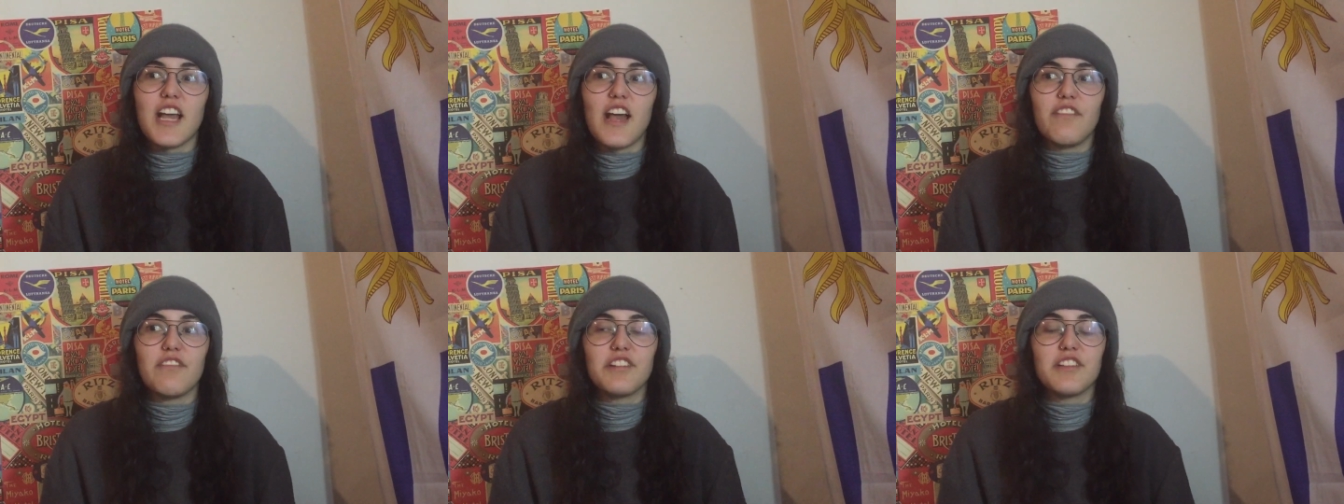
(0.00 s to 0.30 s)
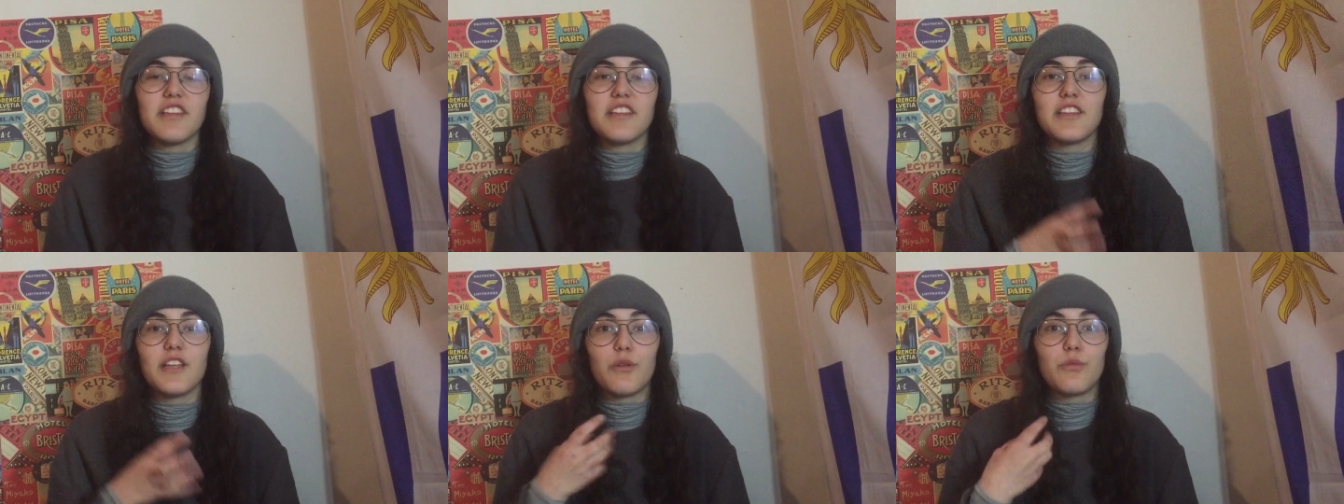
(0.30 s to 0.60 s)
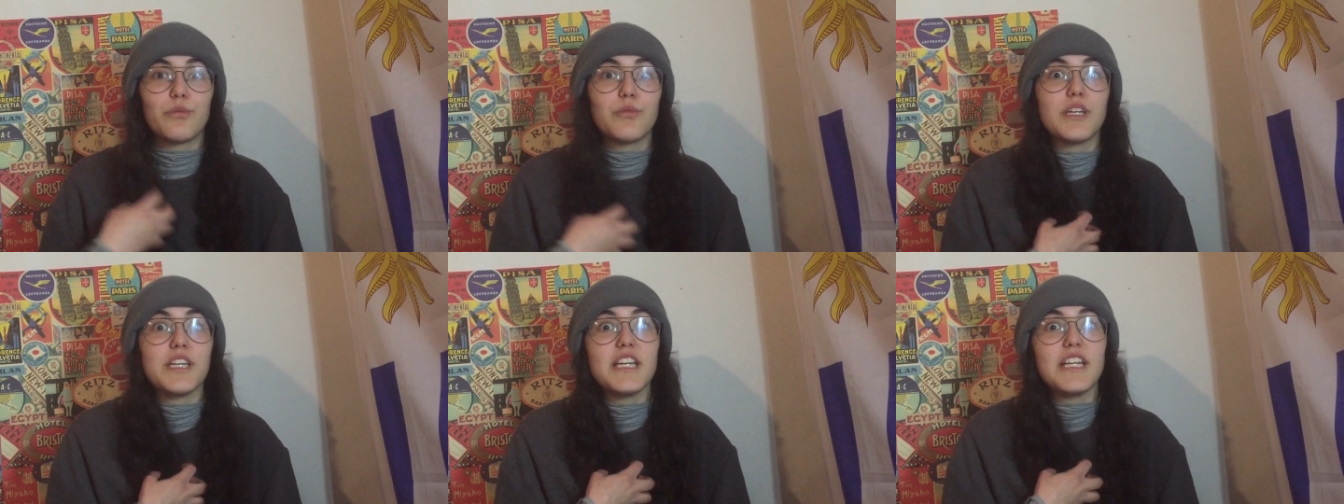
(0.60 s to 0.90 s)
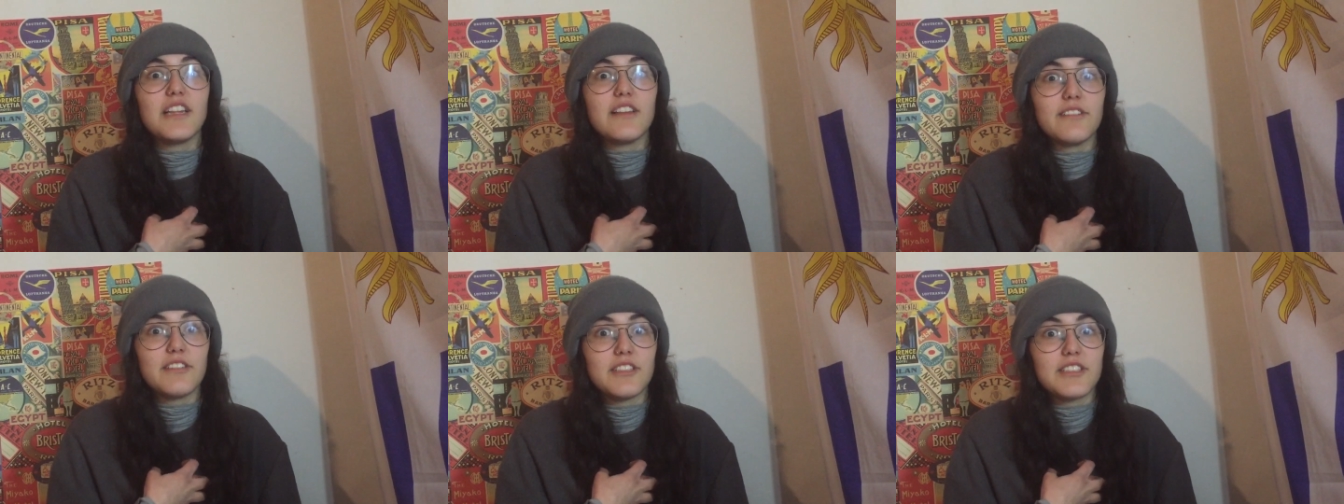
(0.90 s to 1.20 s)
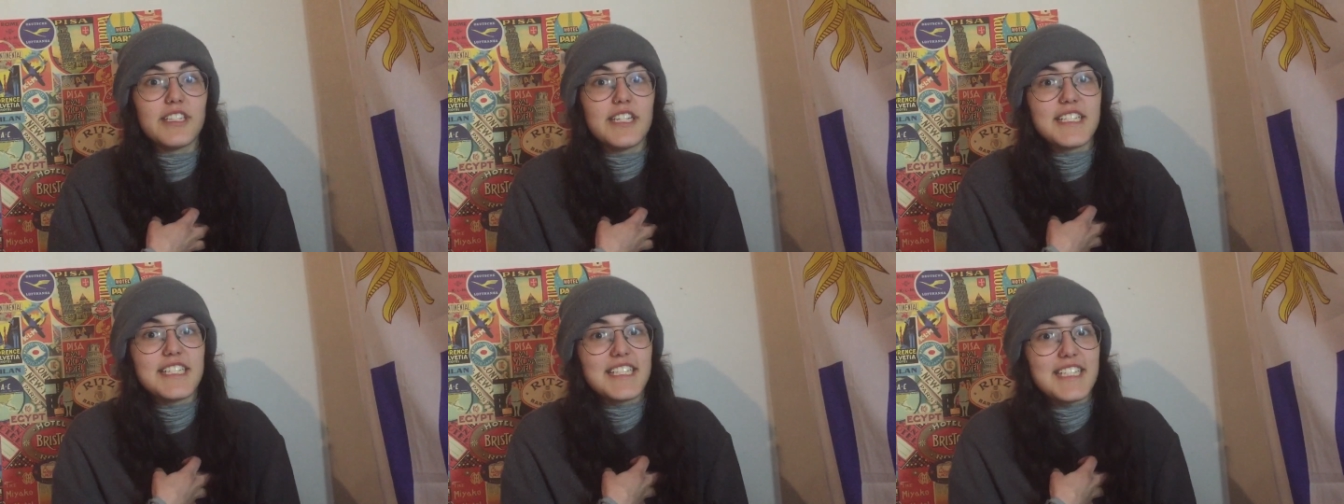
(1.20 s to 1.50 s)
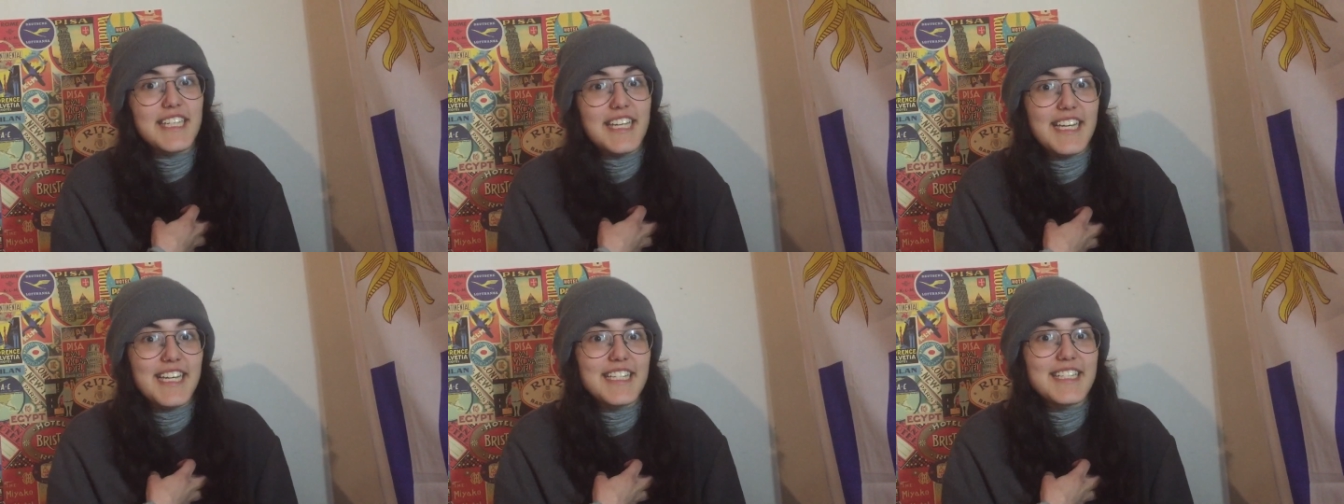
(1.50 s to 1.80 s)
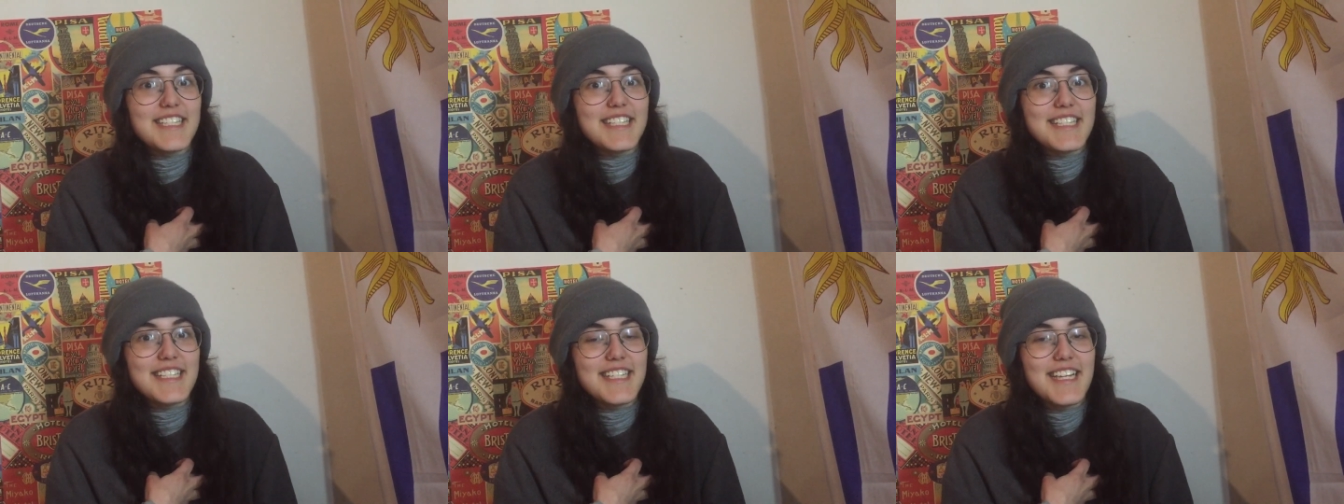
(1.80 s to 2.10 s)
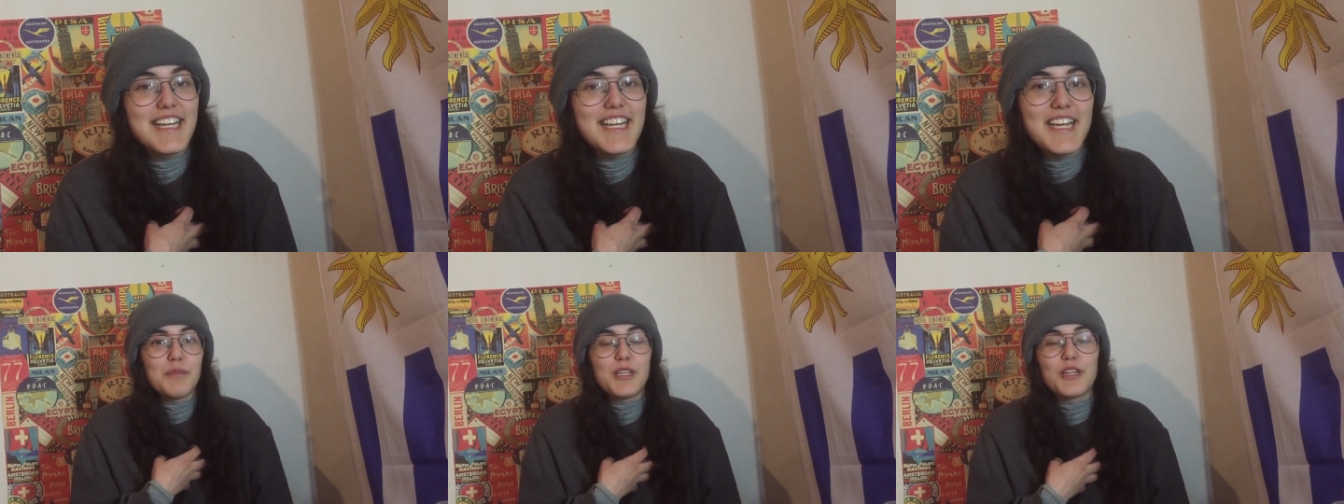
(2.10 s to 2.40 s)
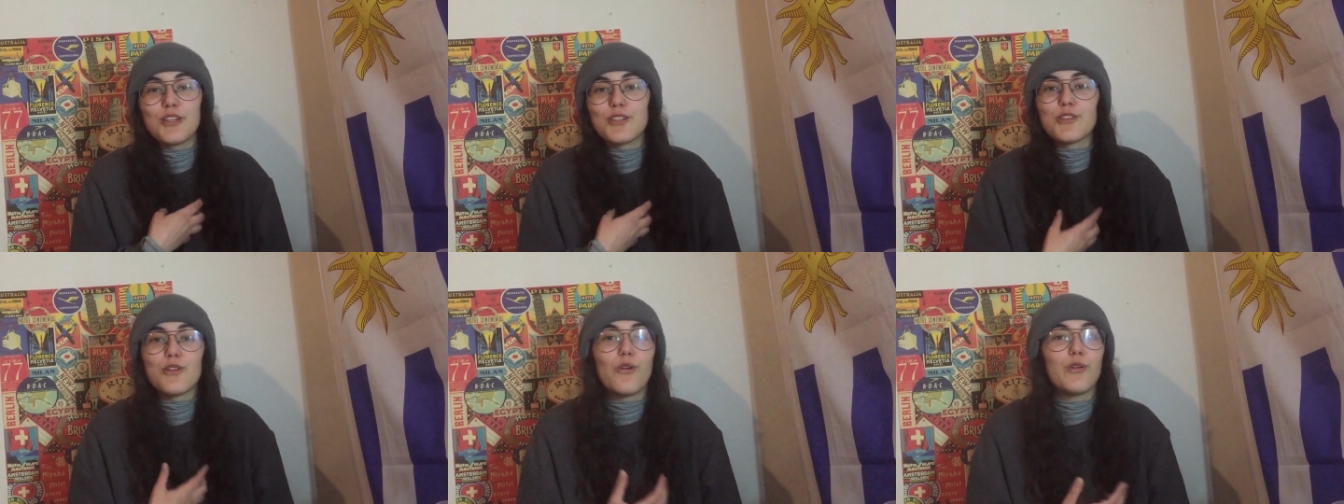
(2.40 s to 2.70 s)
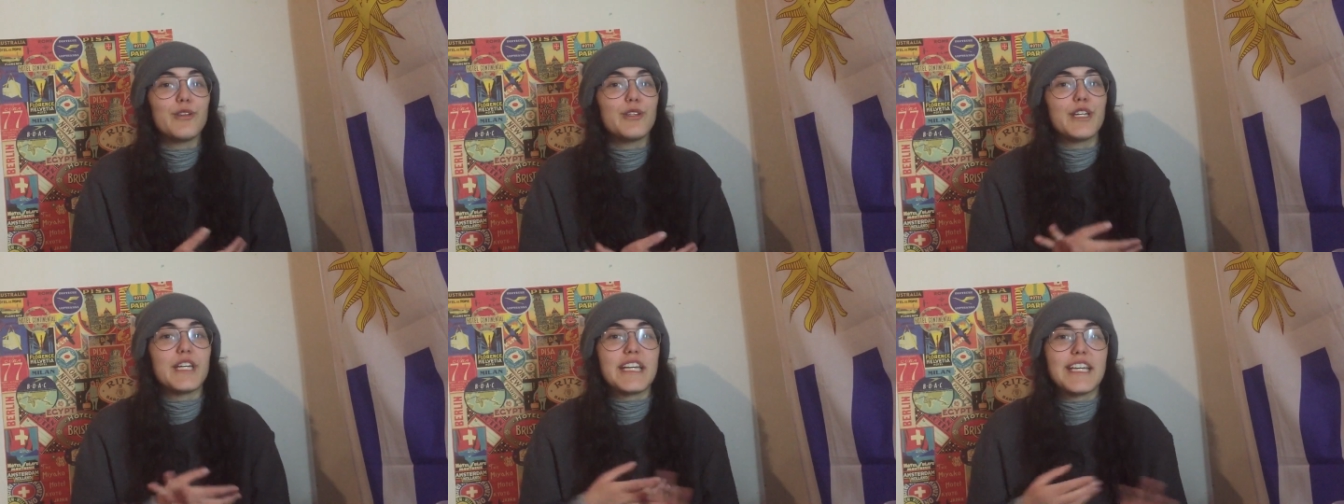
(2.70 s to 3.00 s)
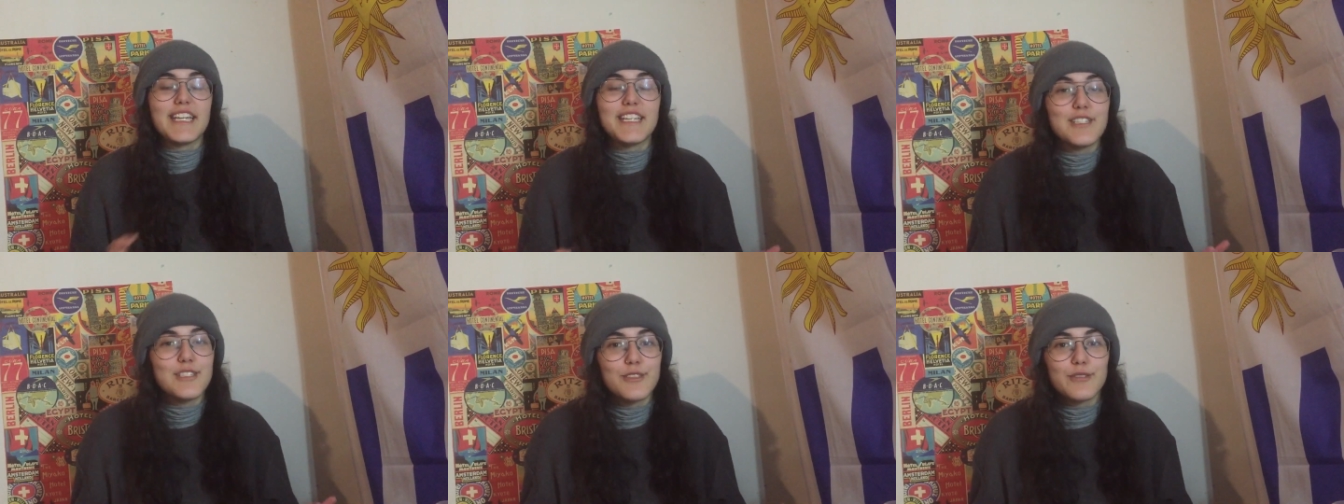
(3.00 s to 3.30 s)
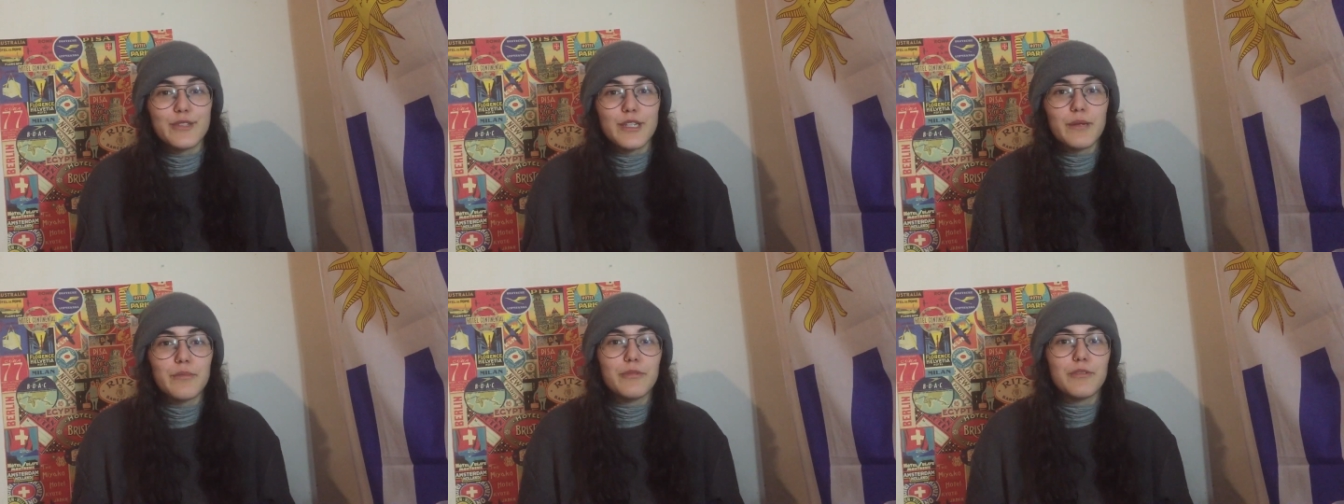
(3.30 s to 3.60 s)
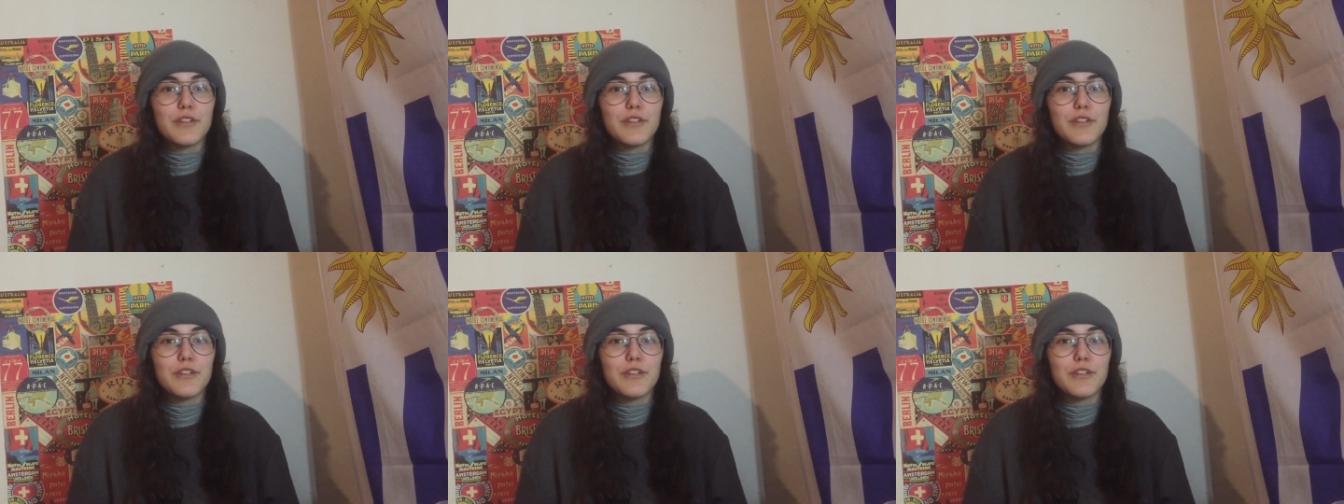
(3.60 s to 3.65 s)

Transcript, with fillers: everything that we learned as kids because all the history